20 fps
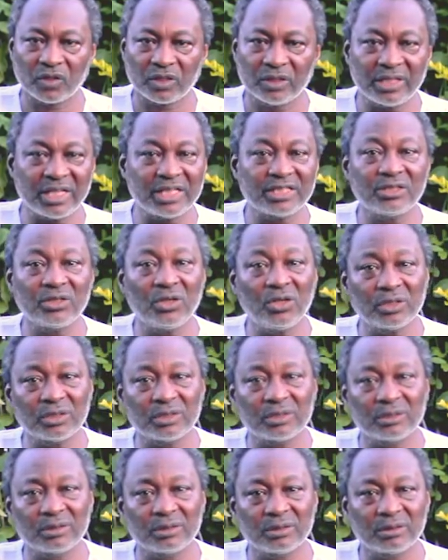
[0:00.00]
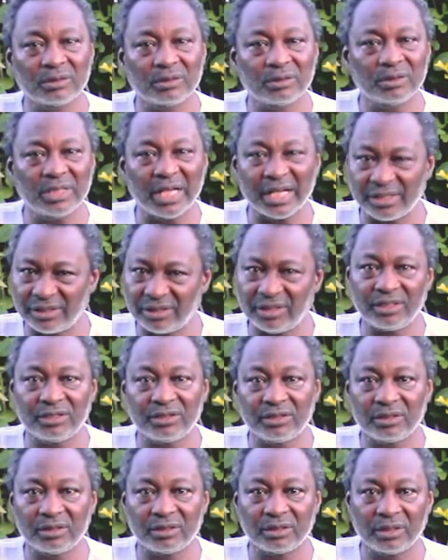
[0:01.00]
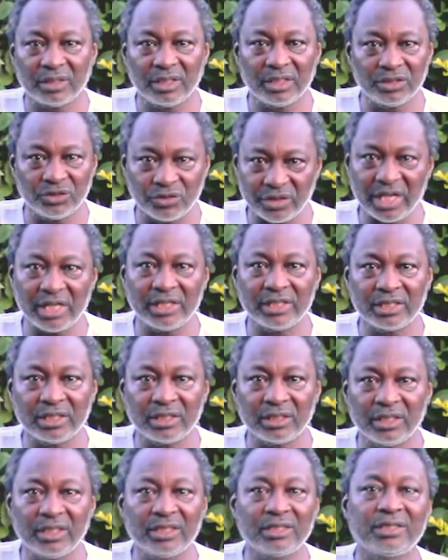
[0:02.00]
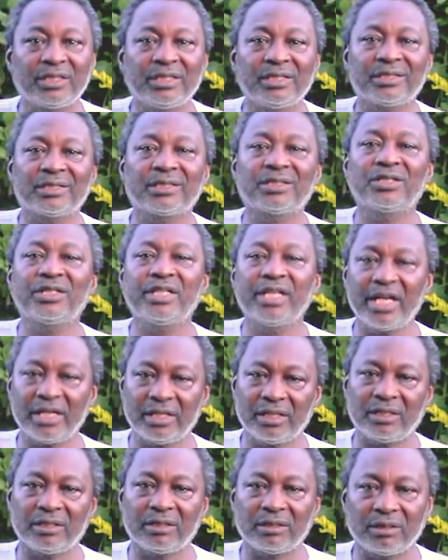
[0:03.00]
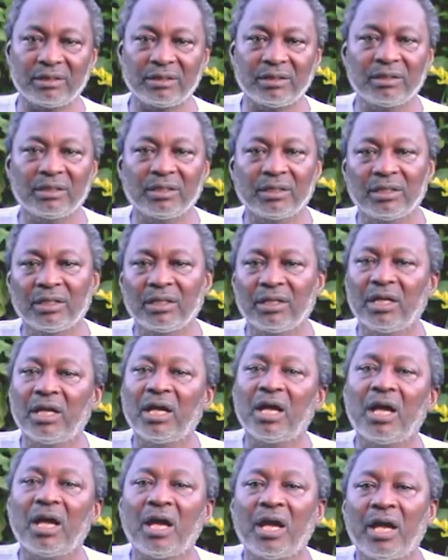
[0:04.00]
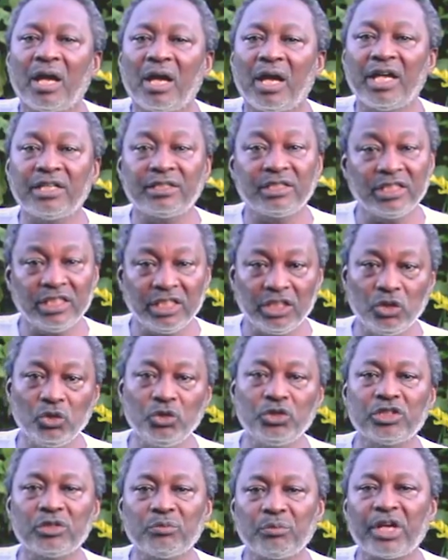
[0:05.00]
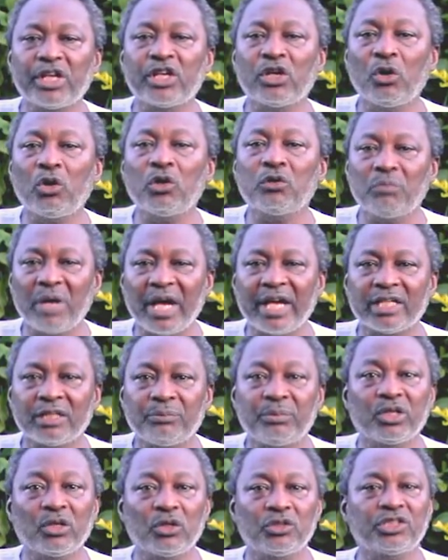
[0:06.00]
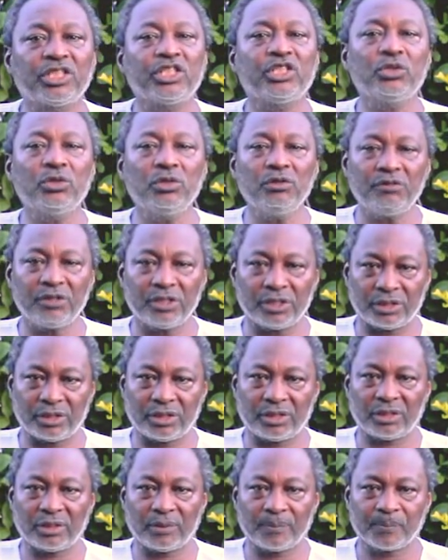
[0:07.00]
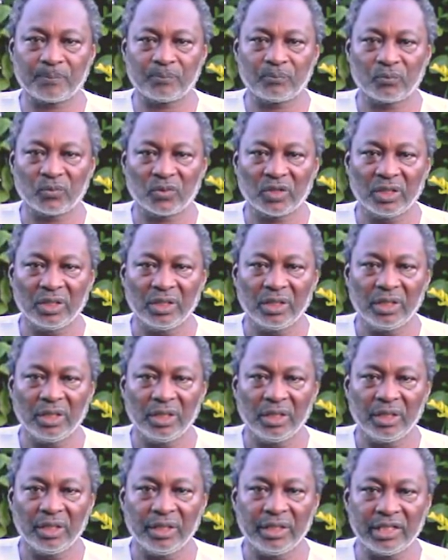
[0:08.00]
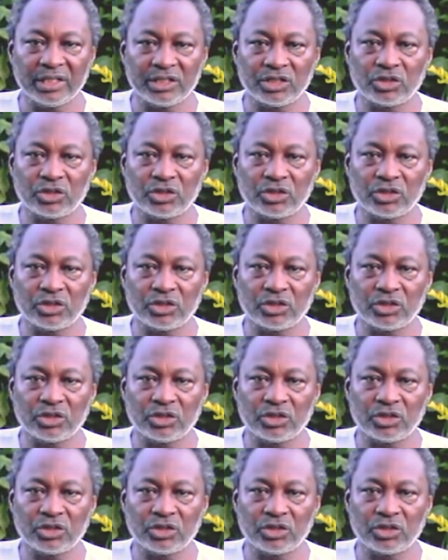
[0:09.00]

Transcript: does not exist in reality. It is created as an illusion by your own mind, because the universe has